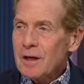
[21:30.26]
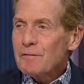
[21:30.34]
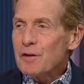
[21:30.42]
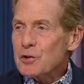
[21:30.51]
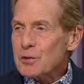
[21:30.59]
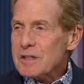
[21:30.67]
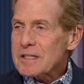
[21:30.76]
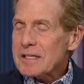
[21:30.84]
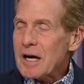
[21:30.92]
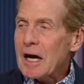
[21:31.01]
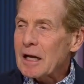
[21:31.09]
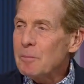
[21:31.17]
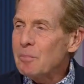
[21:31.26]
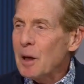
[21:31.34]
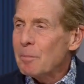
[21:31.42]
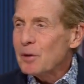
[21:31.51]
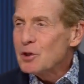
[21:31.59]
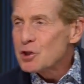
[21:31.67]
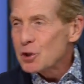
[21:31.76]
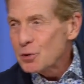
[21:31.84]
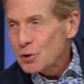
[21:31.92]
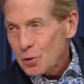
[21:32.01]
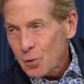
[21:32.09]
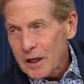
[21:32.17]
featuring Scottie Pippen Jr.
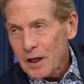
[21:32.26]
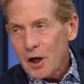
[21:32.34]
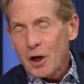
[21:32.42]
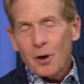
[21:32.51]
Way to go.